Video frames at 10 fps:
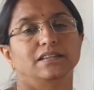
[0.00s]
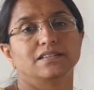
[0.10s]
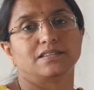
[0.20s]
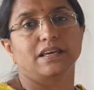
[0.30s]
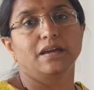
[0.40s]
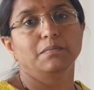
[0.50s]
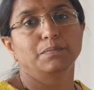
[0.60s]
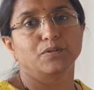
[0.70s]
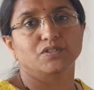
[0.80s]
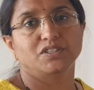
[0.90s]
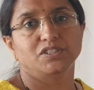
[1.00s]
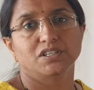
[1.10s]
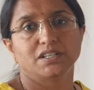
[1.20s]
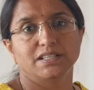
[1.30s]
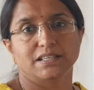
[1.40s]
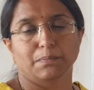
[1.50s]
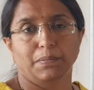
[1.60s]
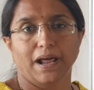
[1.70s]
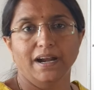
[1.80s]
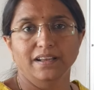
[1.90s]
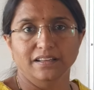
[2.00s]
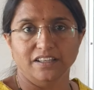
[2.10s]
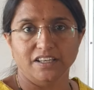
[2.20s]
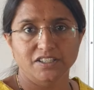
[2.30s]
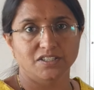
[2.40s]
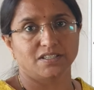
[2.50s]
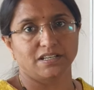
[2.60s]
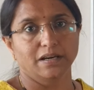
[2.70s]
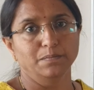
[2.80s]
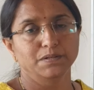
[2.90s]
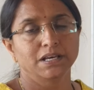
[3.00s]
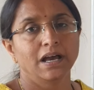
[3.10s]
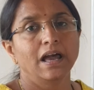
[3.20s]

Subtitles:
the same procedure is applied in each steps,